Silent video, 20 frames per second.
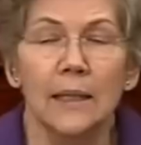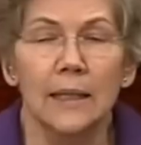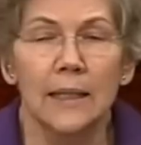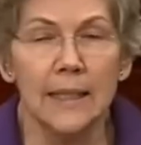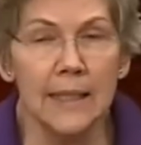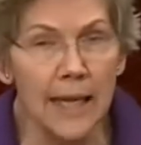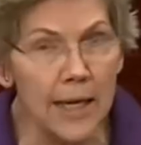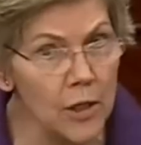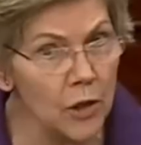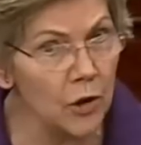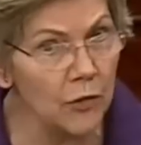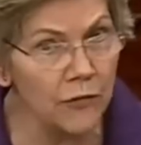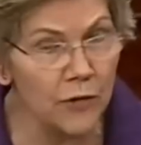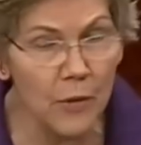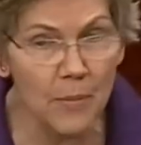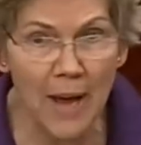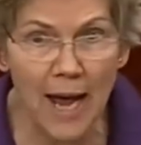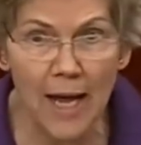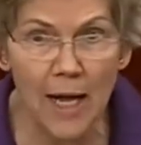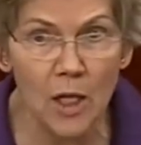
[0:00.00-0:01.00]
The senator
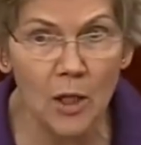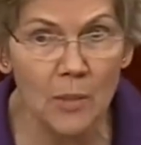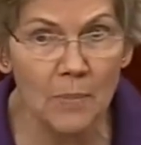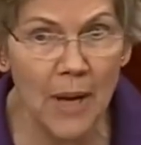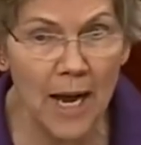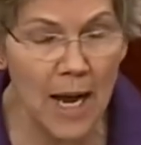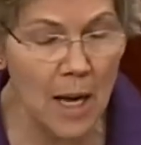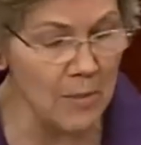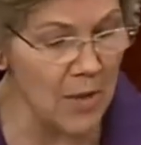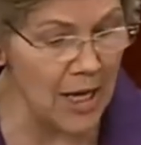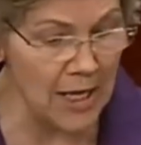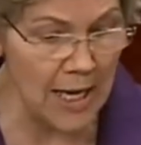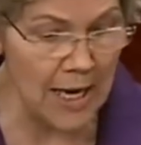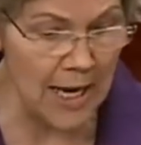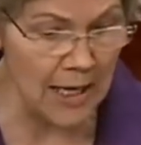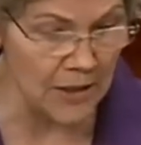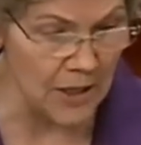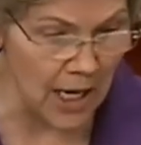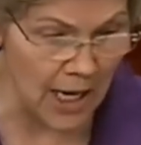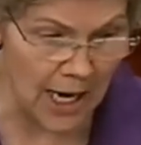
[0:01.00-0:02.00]
from Alabama
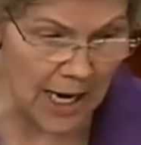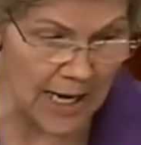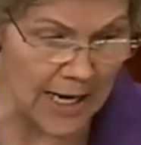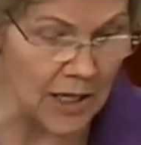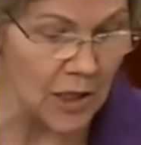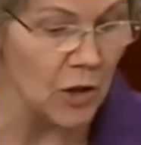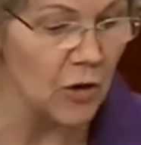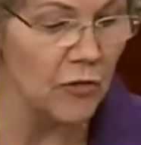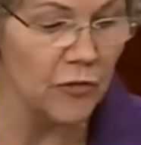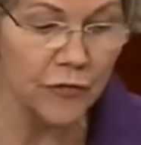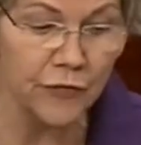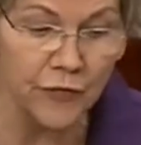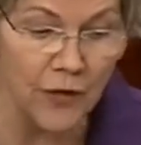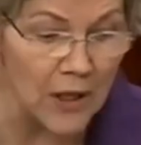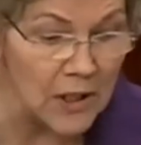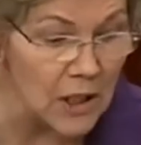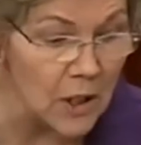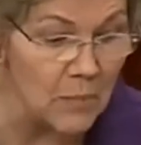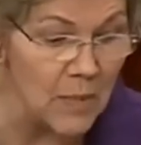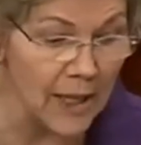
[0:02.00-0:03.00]
and I
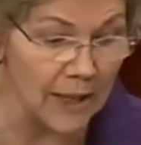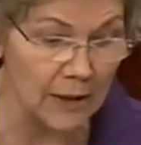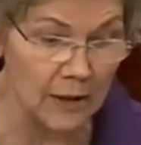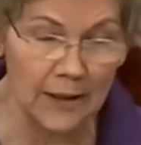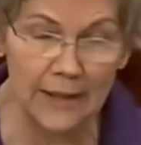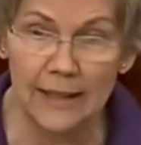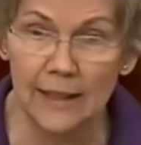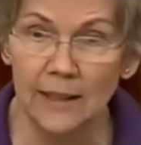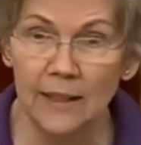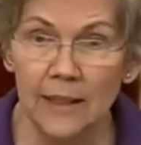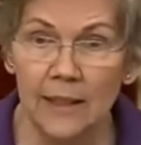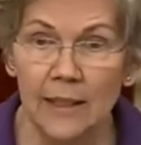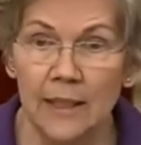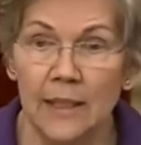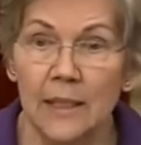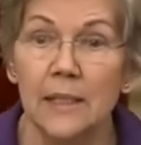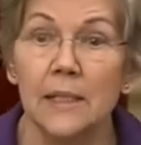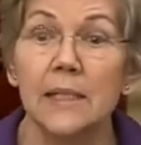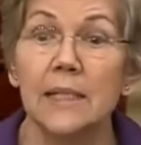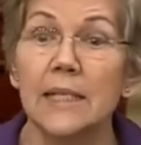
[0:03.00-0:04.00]
fundamentally
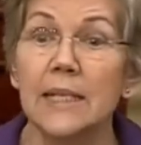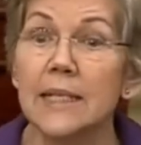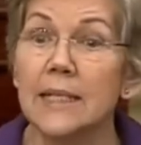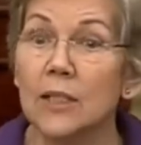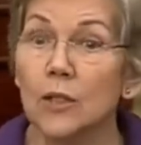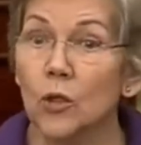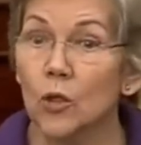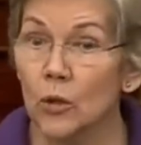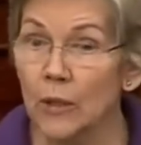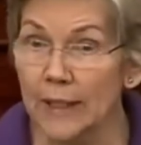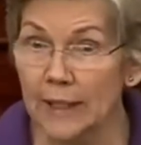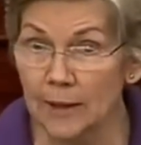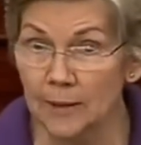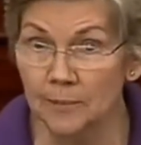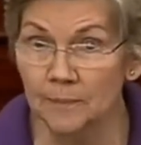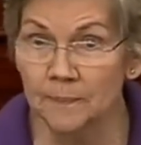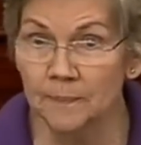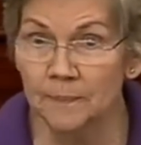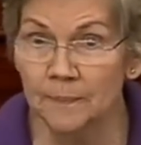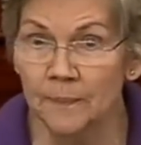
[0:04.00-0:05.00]
disagree
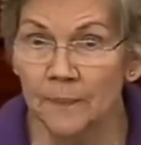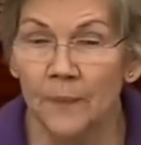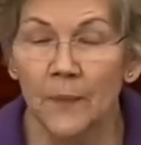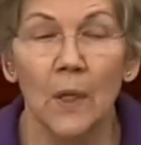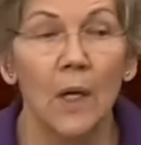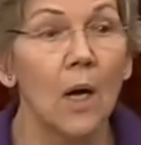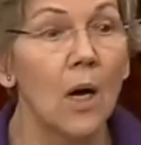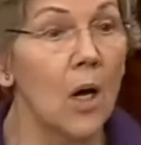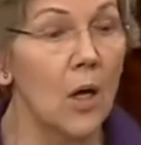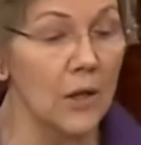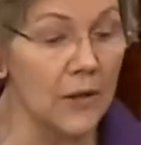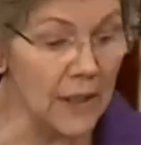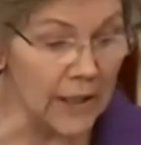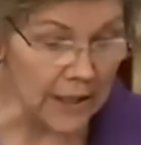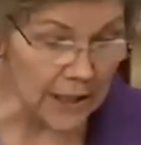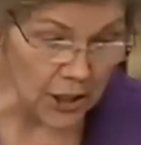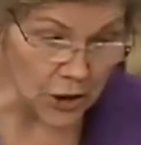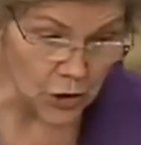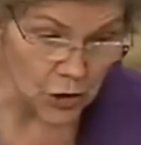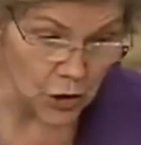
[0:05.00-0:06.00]
on the
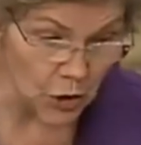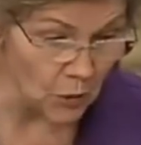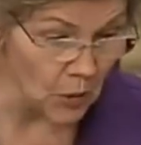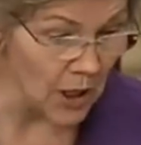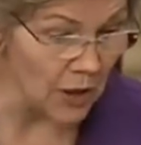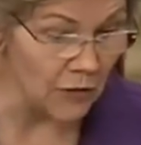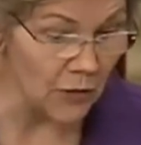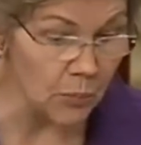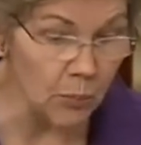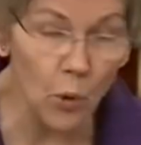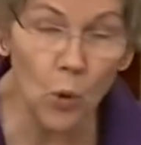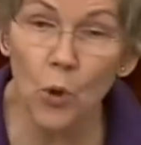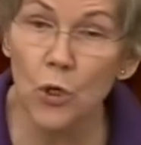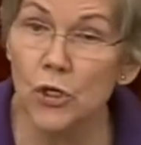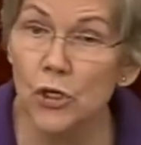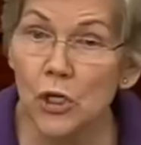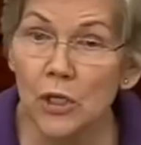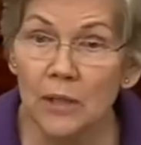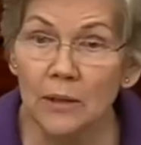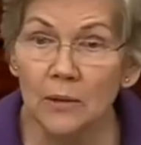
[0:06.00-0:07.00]
issue of
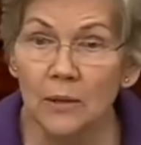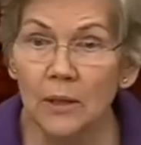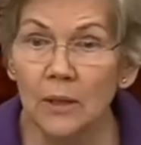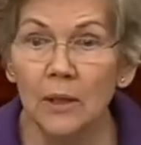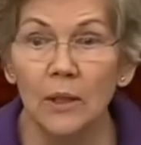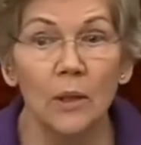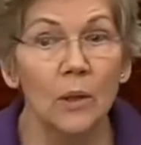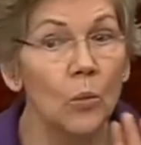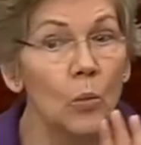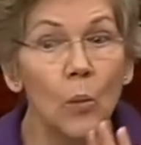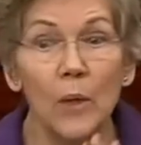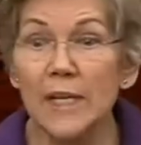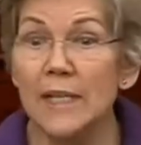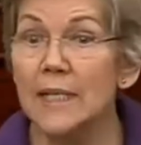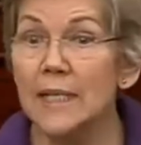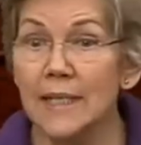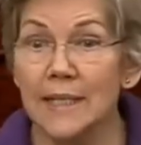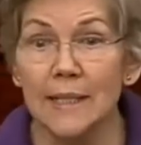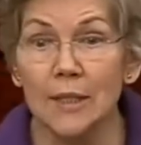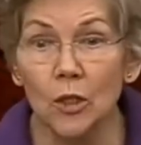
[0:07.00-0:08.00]
abortion. We
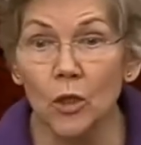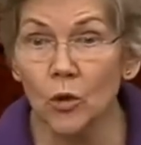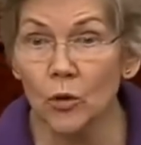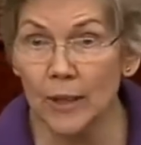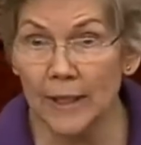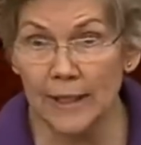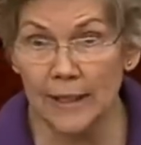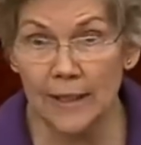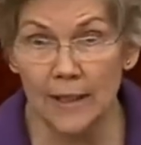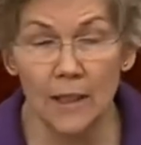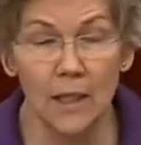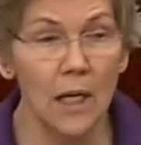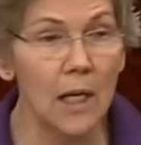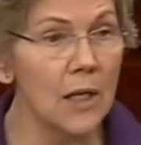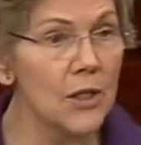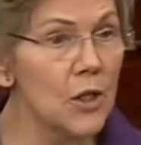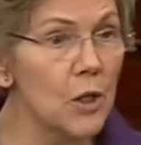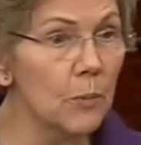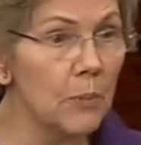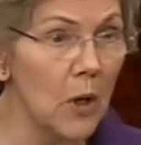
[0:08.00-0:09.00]
disagree
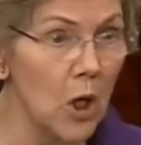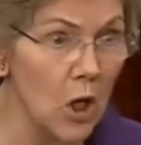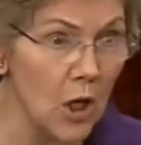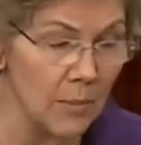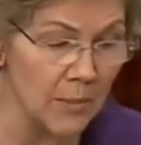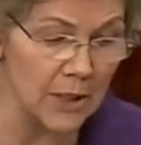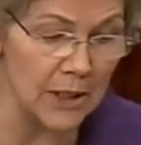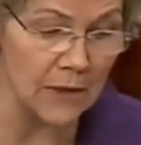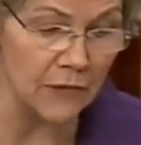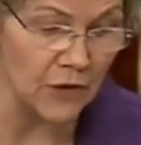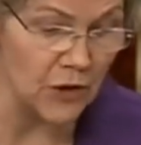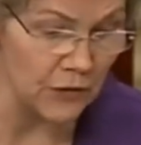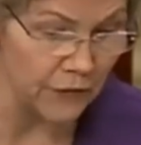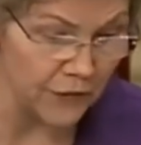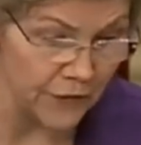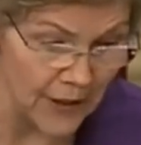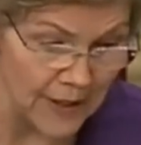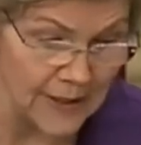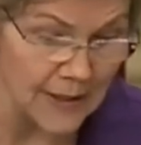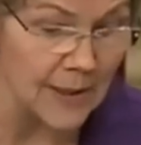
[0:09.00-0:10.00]
on Department of
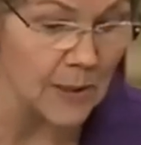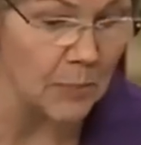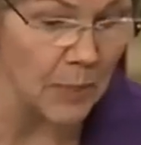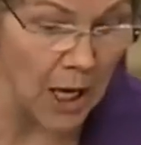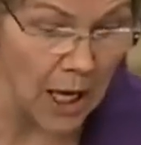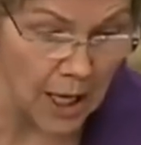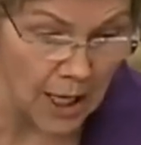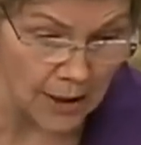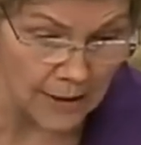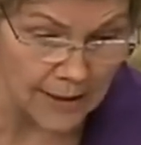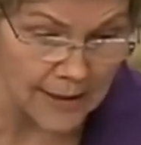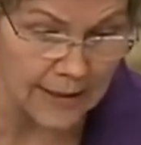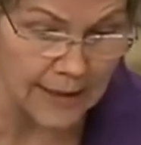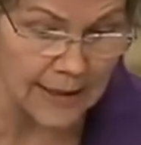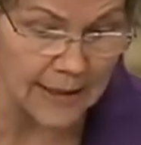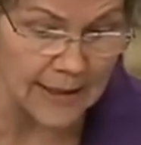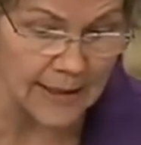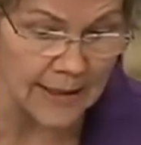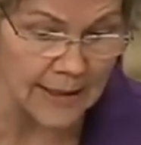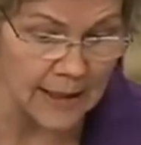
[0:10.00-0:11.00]
Defense
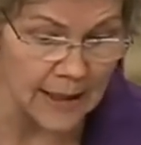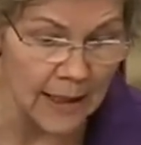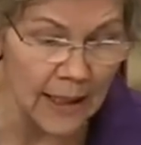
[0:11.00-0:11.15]
policies.